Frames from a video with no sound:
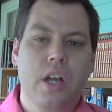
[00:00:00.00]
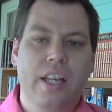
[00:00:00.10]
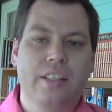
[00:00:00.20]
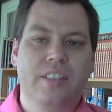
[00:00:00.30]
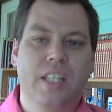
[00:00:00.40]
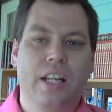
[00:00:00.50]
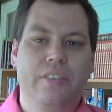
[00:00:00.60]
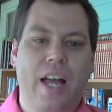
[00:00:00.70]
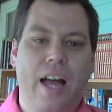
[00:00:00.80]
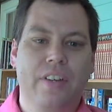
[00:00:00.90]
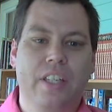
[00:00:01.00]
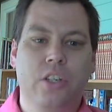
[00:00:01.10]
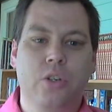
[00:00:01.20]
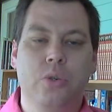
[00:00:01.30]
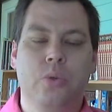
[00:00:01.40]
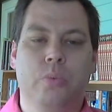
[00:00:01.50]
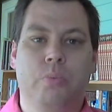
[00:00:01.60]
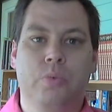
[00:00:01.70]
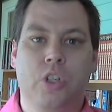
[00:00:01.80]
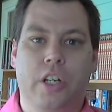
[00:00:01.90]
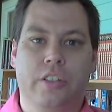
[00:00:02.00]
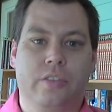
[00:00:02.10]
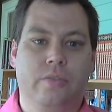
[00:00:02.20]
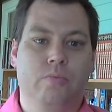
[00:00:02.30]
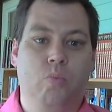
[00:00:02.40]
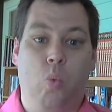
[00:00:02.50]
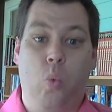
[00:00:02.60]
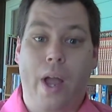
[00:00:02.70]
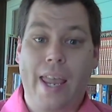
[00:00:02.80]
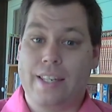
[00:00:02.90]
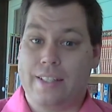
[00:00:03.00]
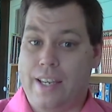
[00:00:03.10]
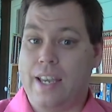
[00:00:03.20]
Instead of having you just wait